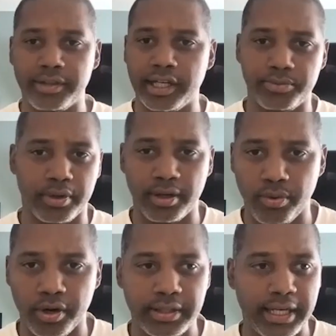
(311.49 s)
things were going to
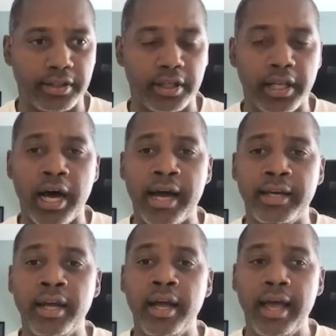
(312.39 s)
work down the
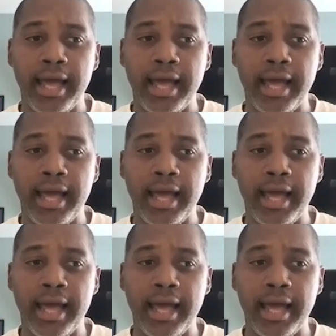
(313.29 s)
line.